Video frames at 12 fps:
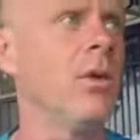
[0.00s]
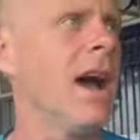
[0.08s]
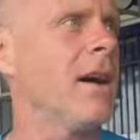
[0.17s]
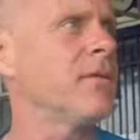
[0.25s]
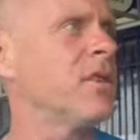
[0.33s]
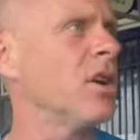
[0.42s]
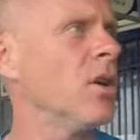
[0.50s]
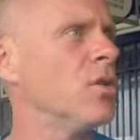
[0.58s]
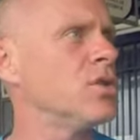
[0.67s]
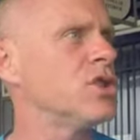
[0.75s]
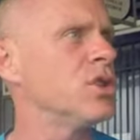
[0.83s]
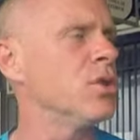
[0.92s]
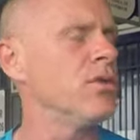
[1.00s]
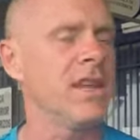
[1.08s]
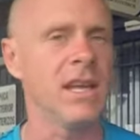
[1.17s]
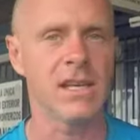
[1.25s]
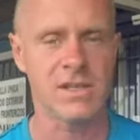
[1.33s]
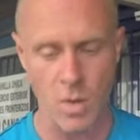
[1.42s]
have to go to
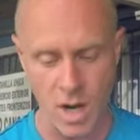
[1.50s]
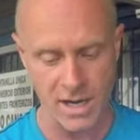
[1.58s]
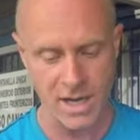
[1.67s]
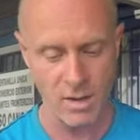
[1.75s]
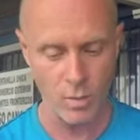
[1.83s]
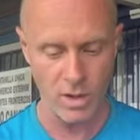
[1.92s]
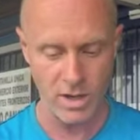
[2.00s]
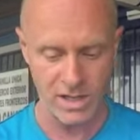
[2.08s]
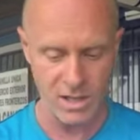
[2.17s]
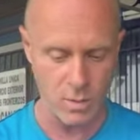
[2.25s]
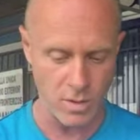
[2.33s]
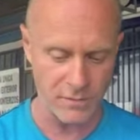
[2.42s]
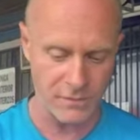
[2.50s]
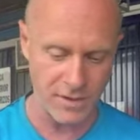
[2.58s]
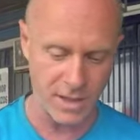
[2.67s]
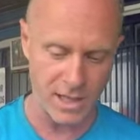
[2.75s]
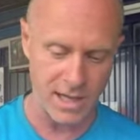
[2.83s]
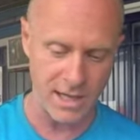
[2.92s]
the aduana where you will
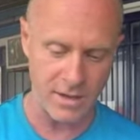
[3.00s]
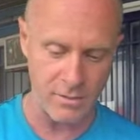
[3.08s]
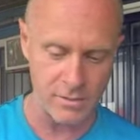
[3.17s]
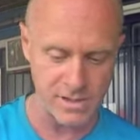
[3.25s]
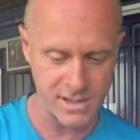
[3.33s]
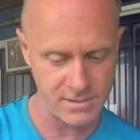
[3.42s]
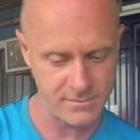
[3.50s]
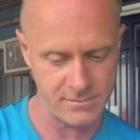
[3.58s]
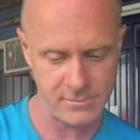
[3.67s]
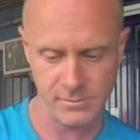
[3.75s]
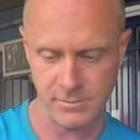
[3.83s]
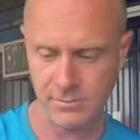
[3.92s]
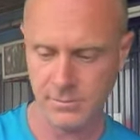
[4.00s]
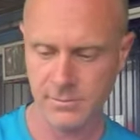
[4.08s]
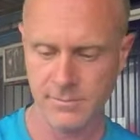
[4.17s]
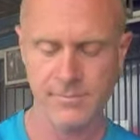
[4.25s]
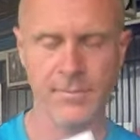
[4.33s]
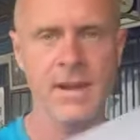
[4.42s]
fill out
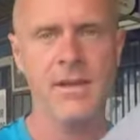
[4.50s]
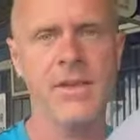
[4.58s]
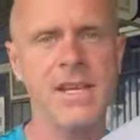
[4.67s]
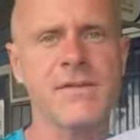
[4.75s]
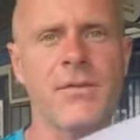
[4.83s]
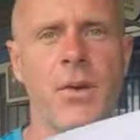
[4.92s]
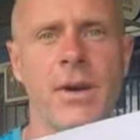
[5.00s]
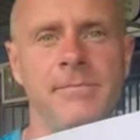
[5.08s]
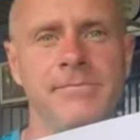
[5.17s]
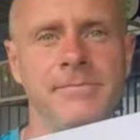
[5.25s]
this form.